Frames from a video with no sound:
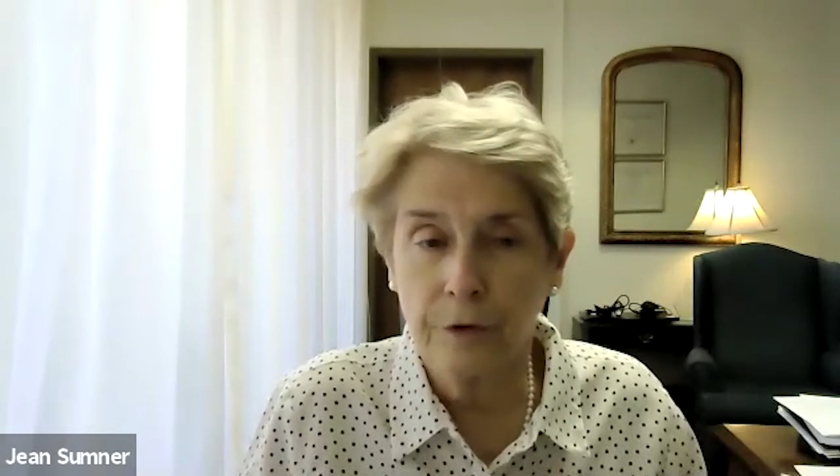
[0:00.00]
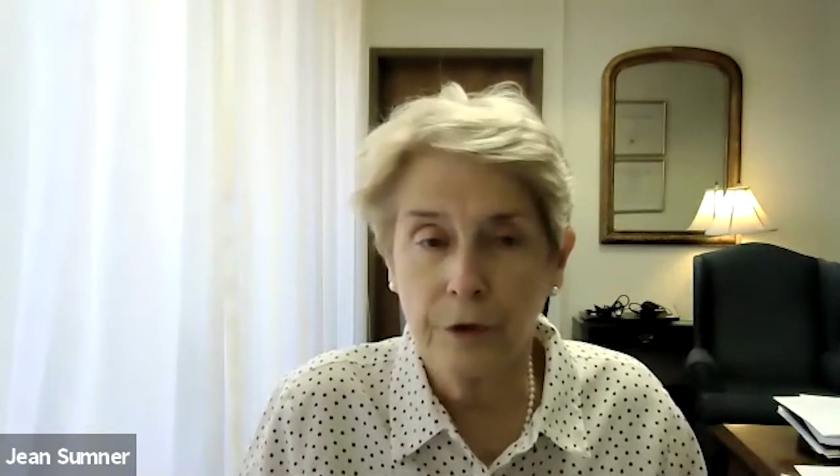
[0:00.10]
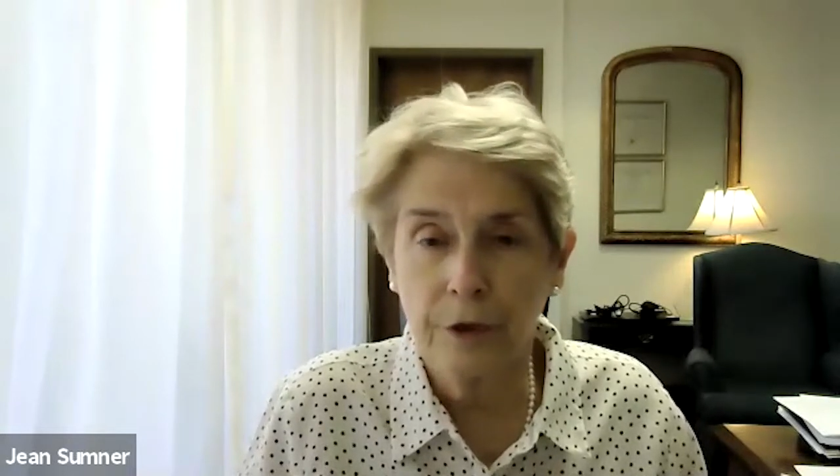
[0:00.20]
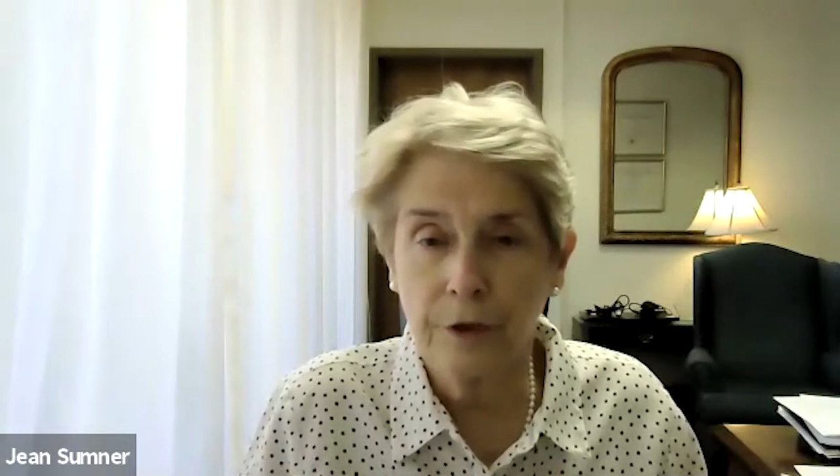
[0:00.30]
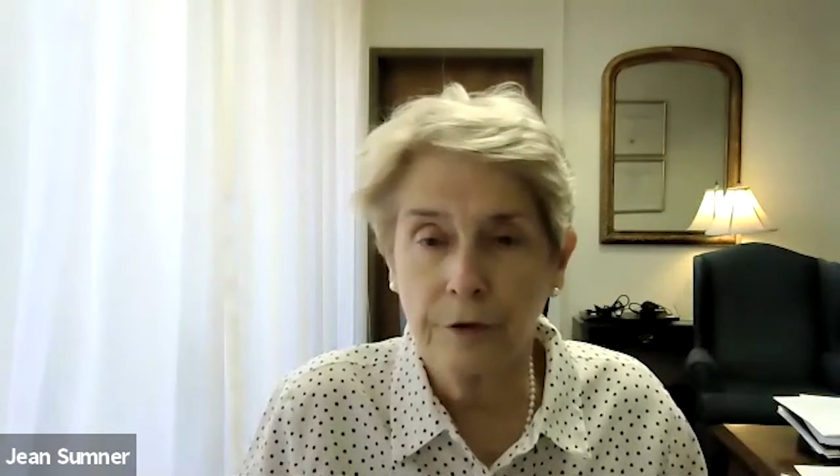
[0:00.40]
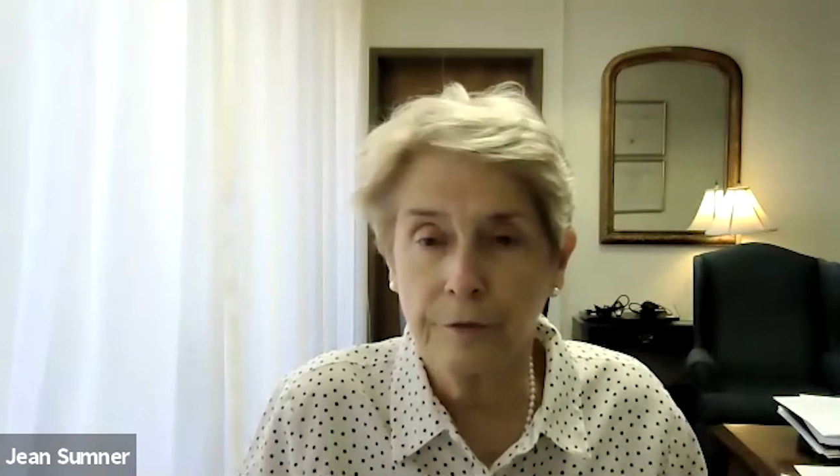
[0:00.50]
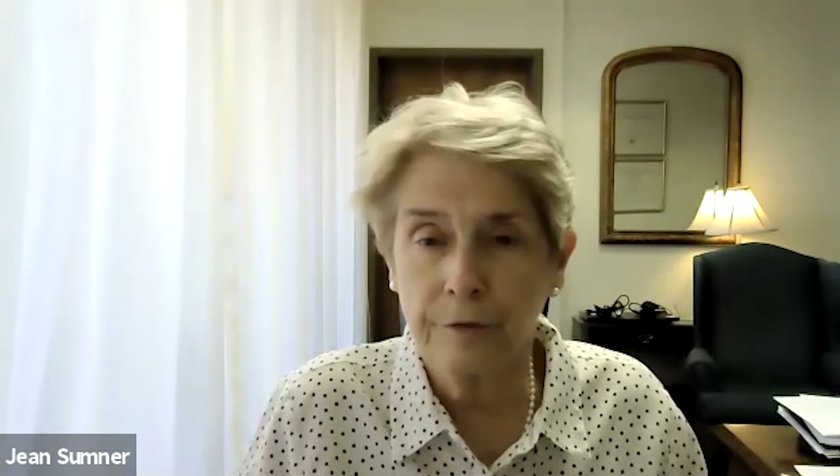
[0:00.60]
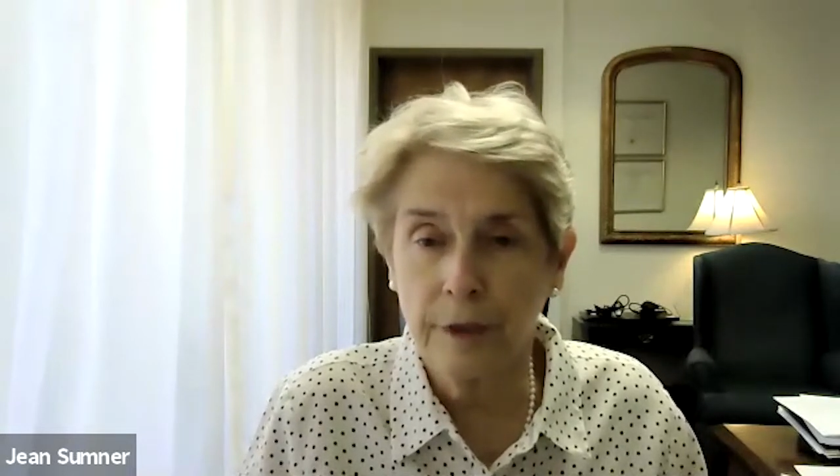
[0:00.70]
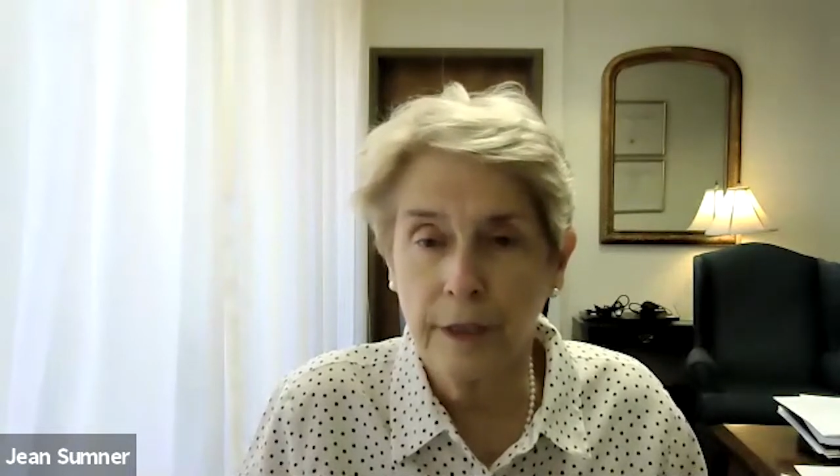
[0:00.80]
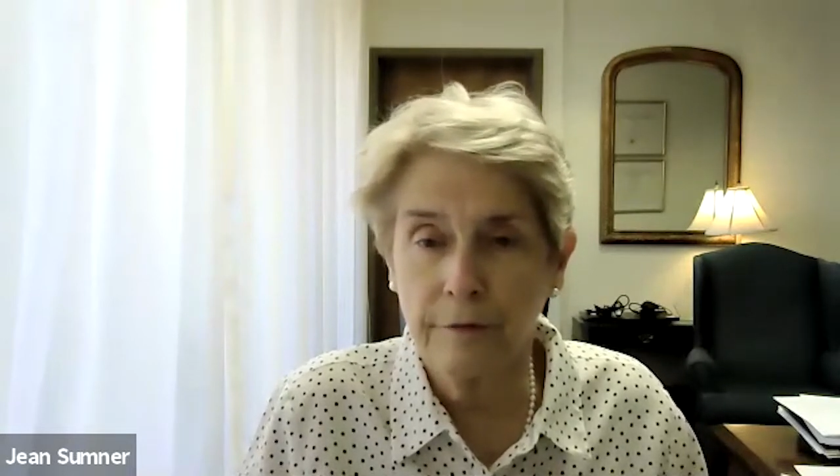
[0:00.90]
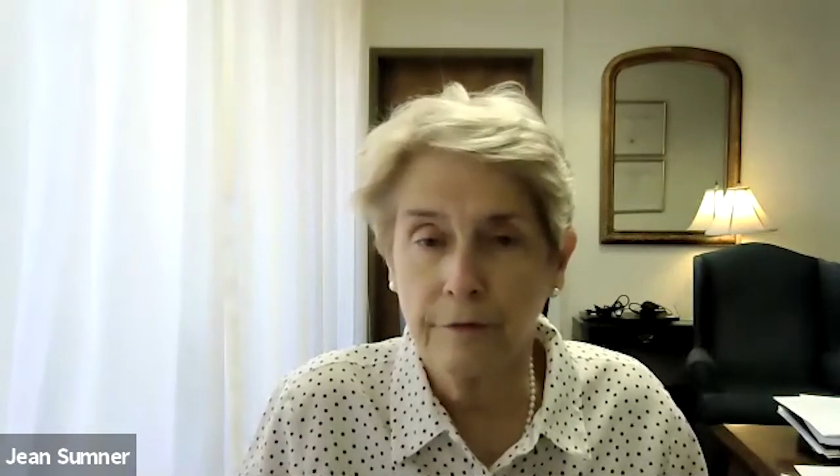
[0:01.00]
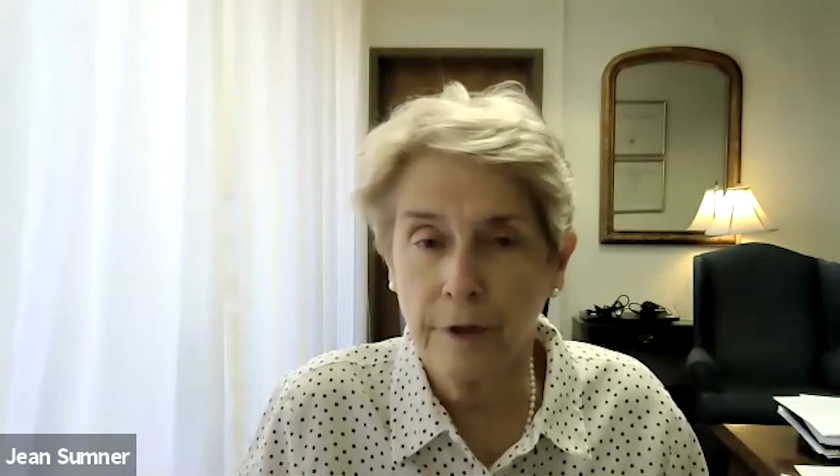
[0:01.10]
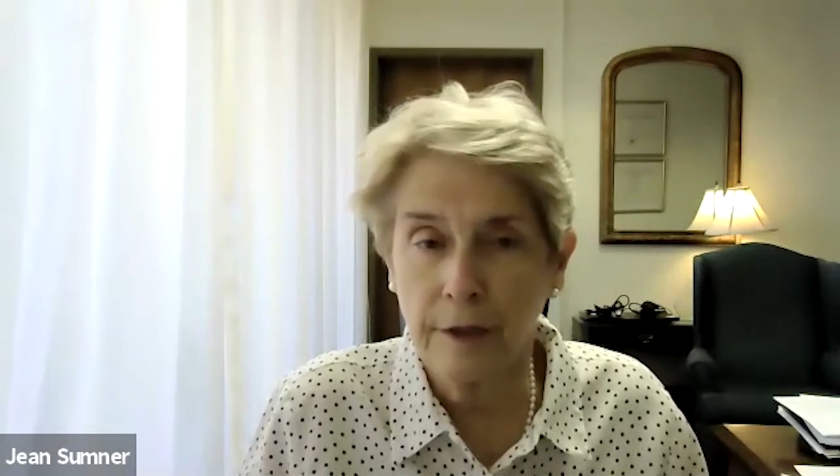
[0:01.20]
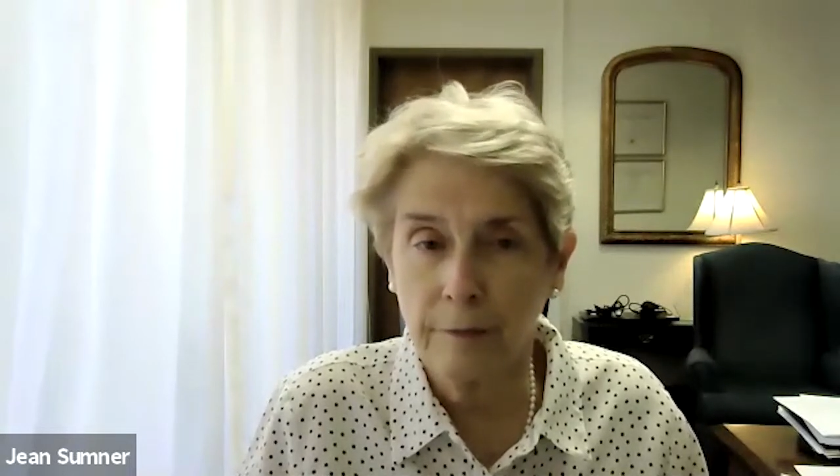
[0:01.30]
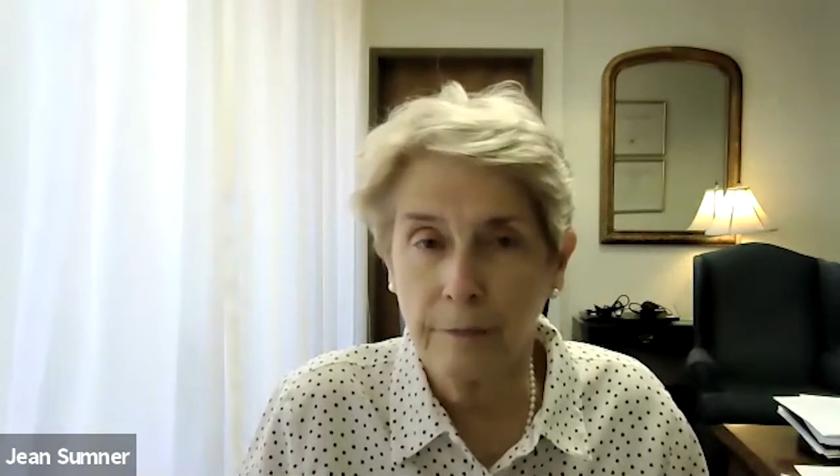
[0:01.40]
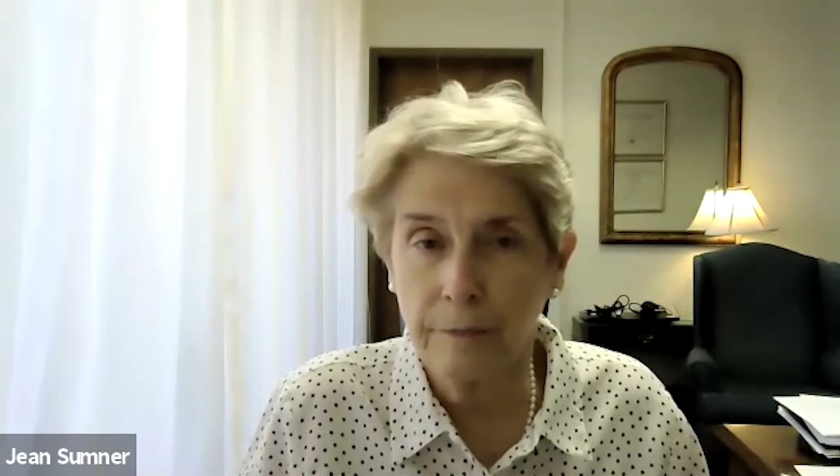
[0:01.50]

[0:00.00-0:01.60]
serve live in